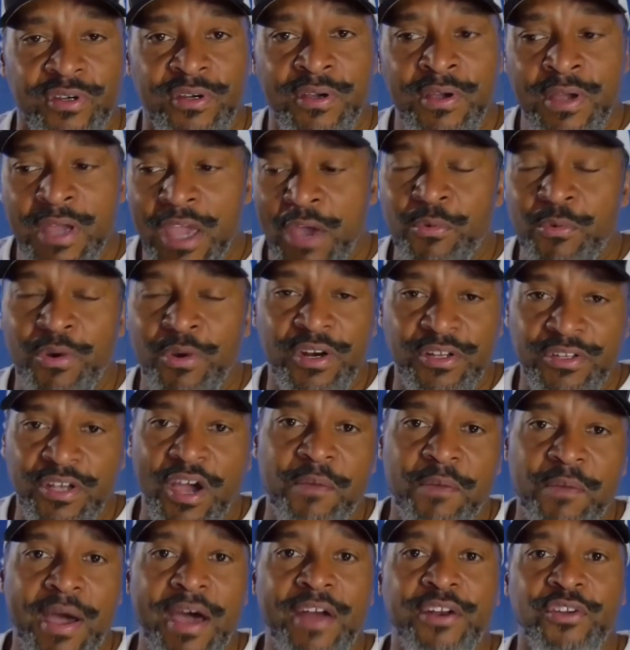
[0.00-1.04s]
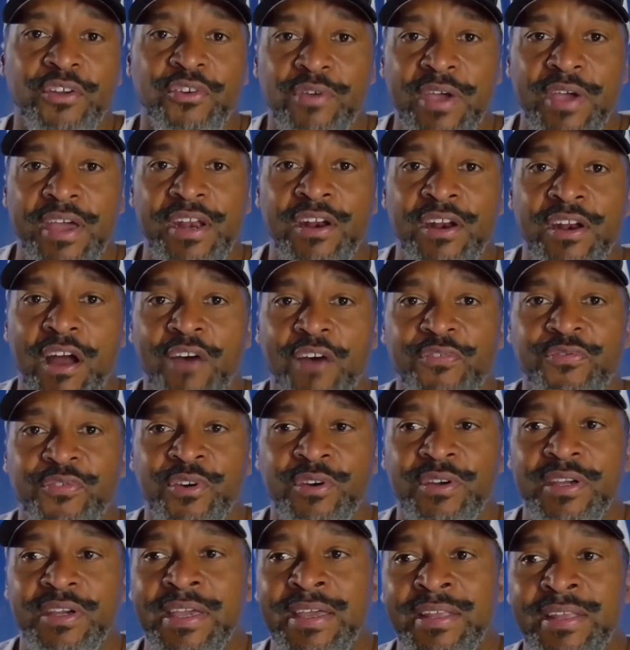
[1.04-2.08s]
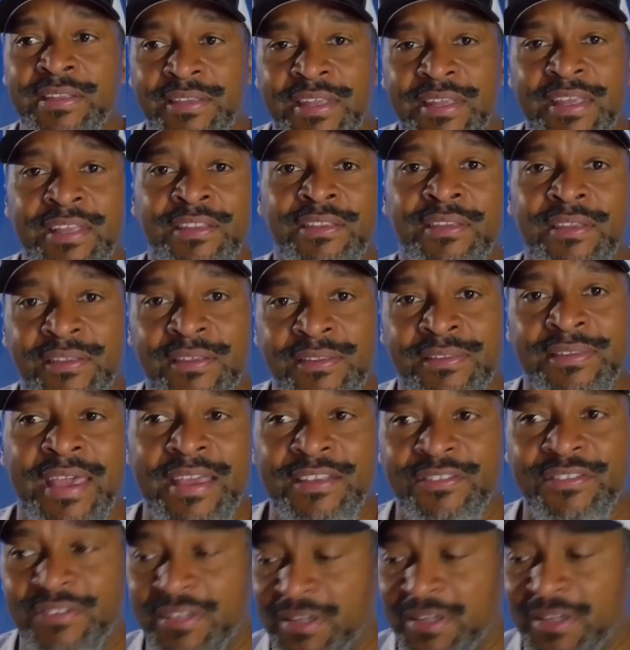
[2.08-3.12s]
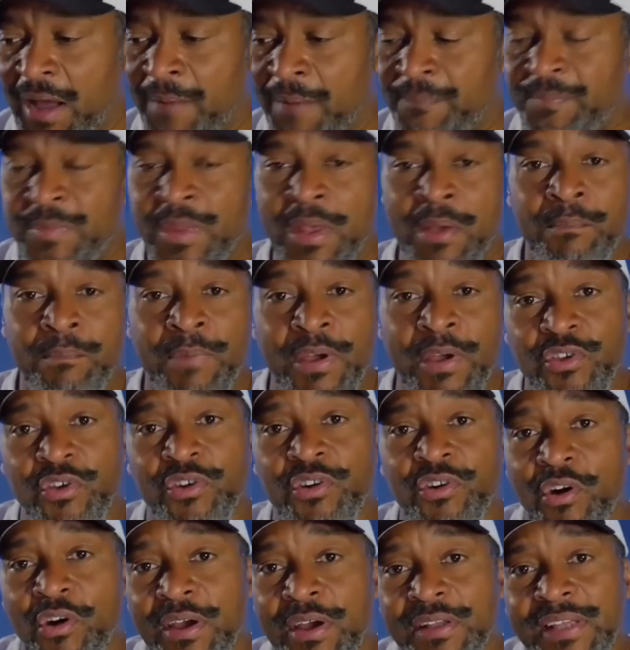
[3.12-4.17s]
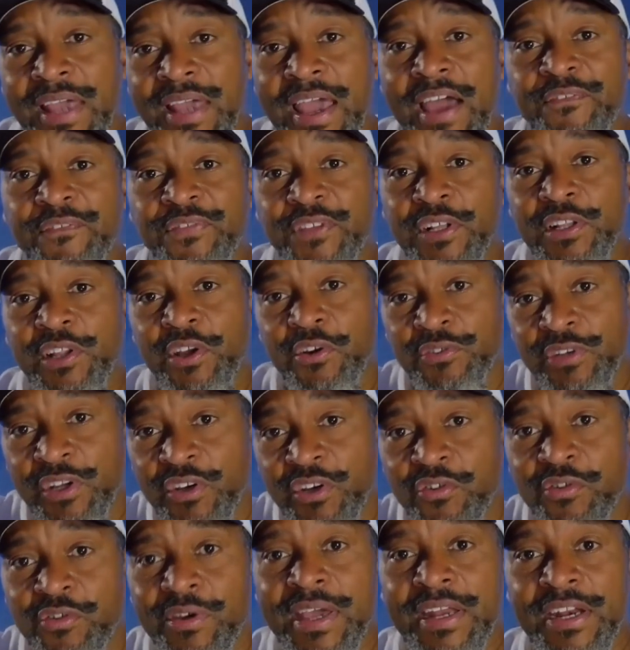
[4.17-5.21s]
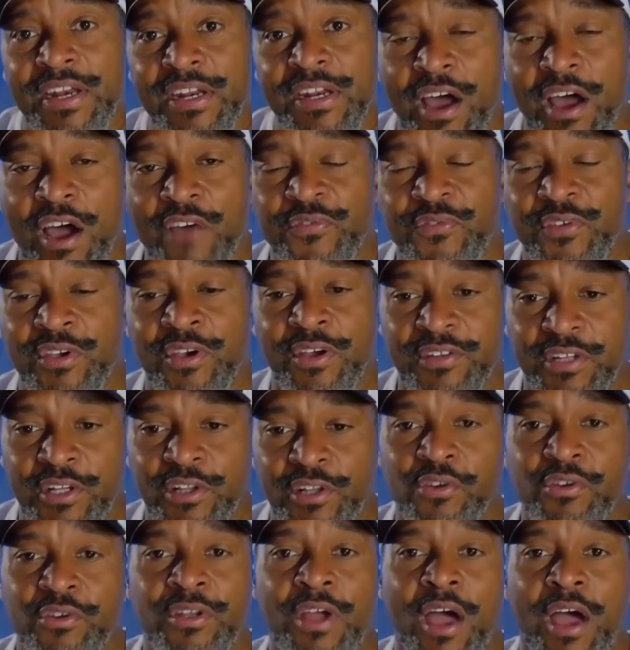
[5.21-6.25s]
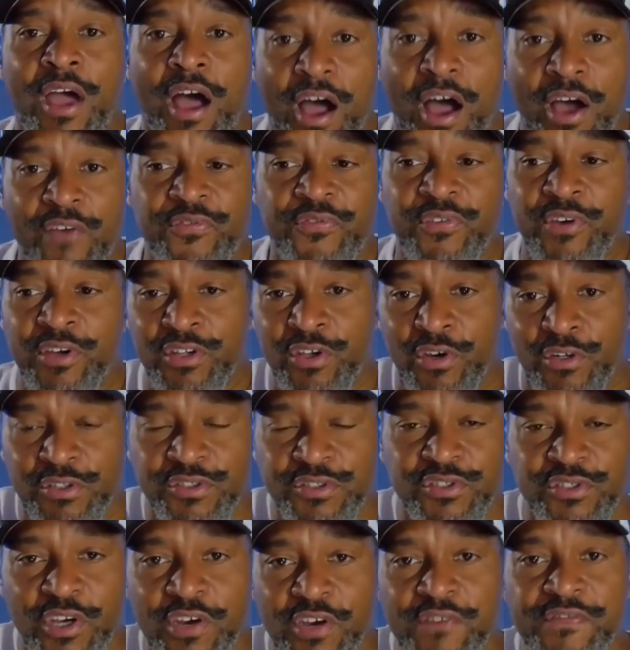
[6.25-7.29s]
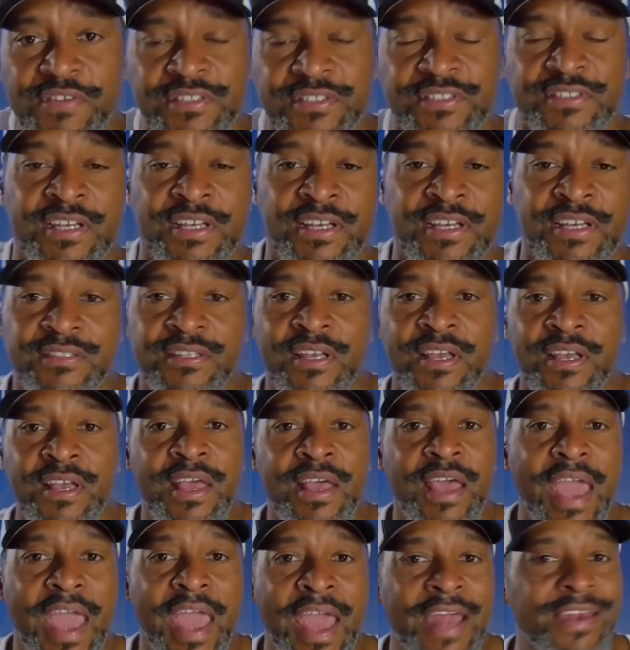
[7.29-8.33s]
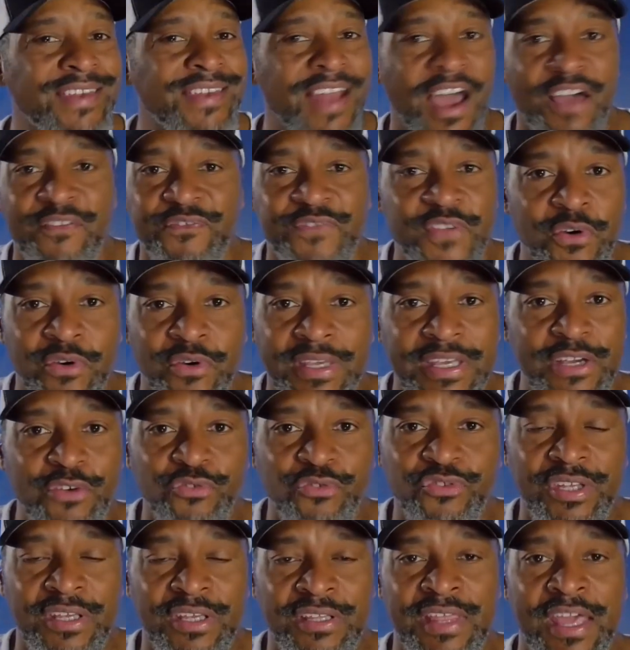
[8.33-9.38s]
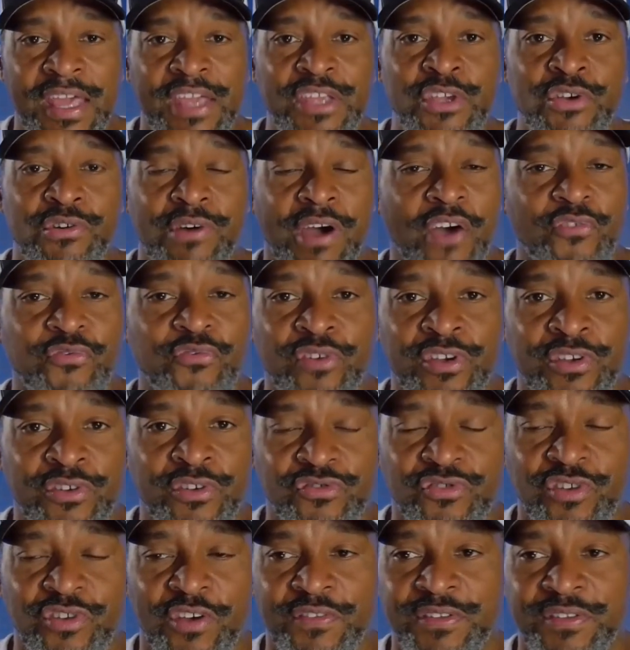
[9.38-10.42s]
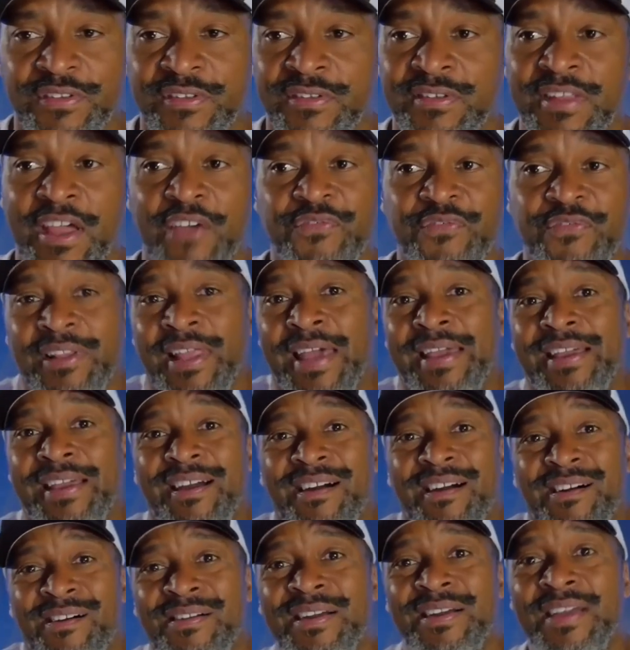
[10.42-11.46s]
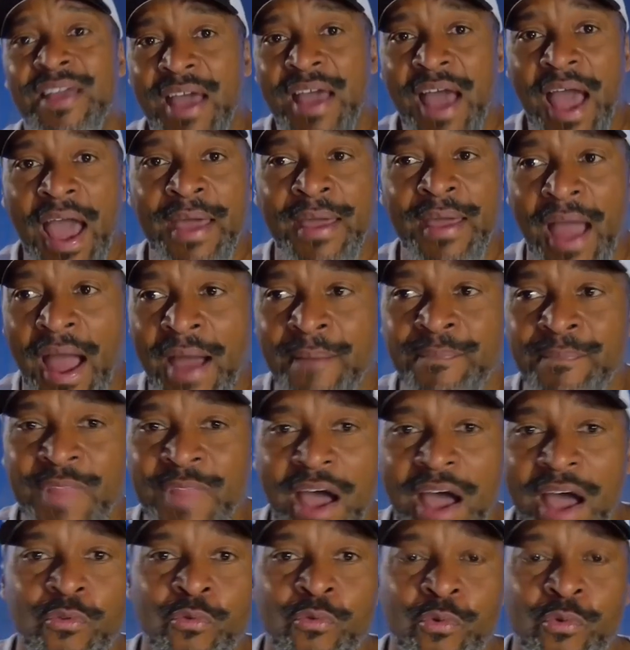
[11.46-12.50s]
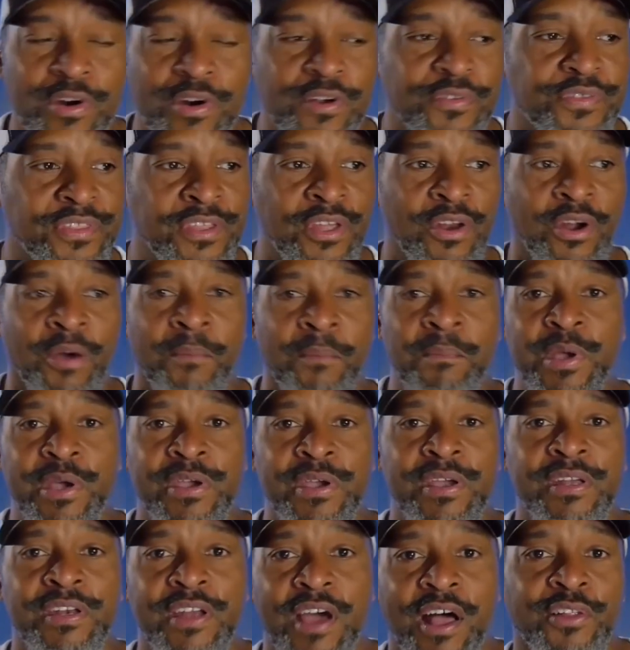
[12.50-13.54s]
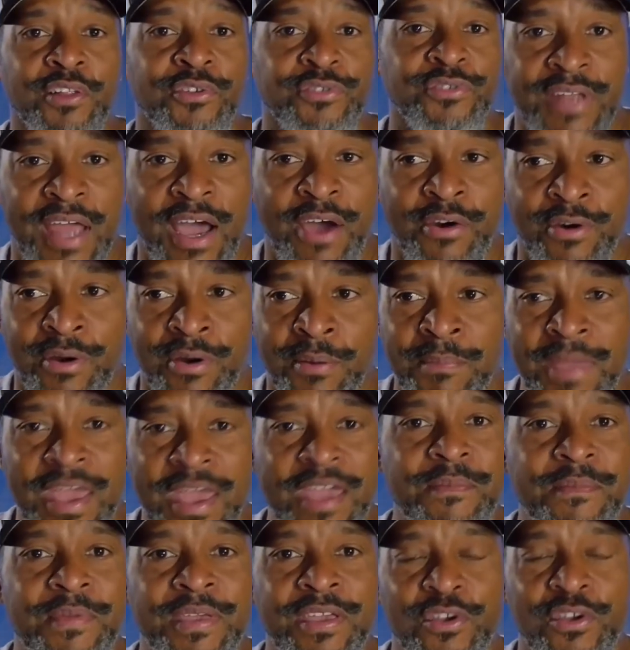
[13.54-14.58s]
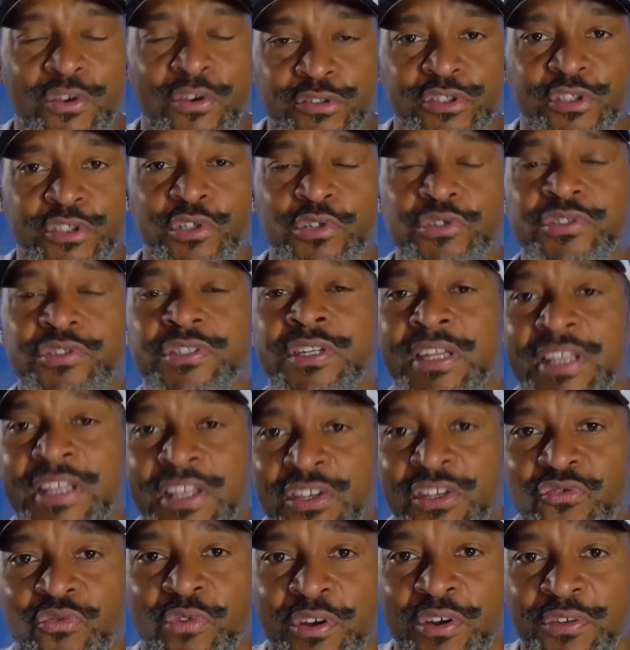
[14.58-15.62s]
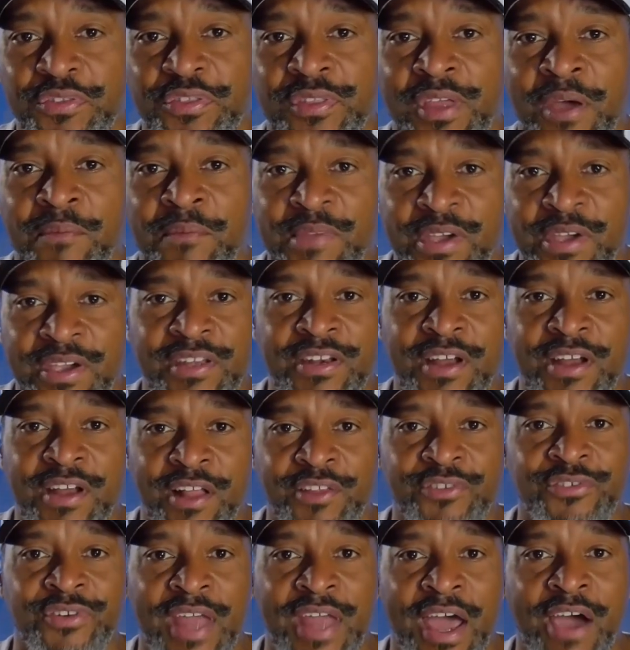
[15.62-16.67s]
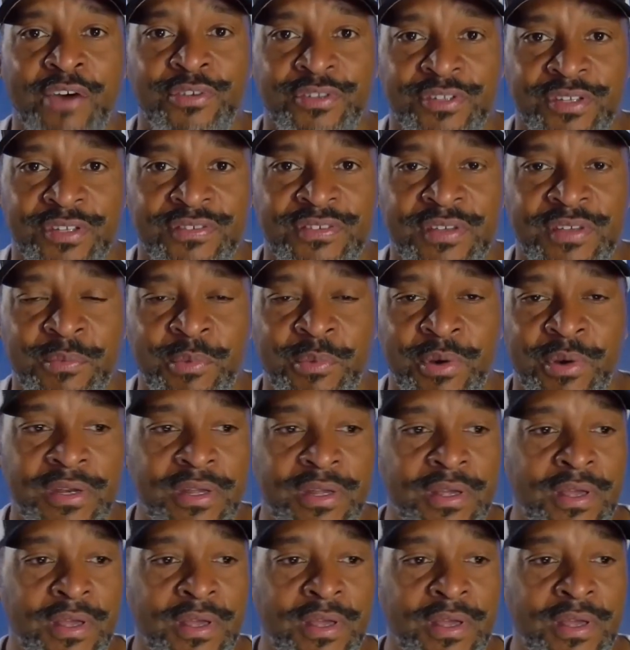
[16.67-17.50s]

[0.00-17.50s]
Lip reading: And we're going to talk about how to create an offer in days to come. But you're going to have to learn to create an offer. You're going to have to learn to offer your services and not feel guilty that you're offering your services. Not feel like, oh, I'm not worth, $1 million an hour. Maybe your solution is worth $1 million an hour to someone.